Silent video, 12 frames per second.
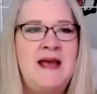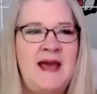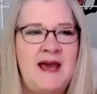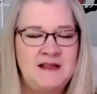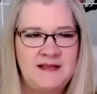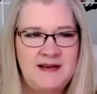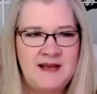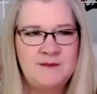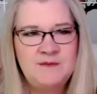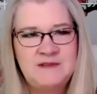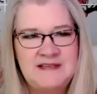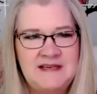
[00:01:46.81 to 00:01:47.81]
Helen,
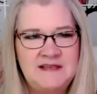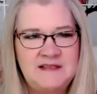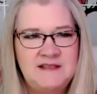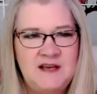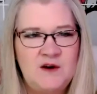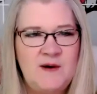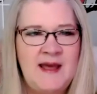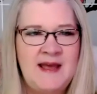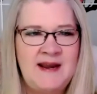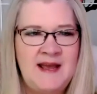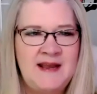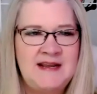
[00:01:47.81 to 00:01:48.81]

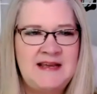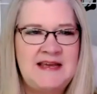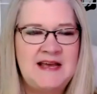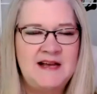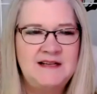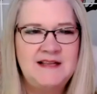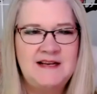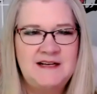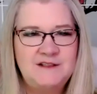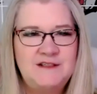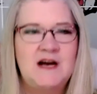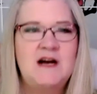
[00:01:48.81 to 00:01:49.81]

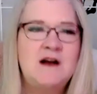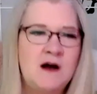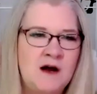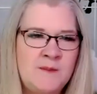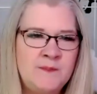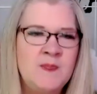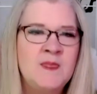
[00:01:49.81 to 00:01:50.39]
McConnell.com.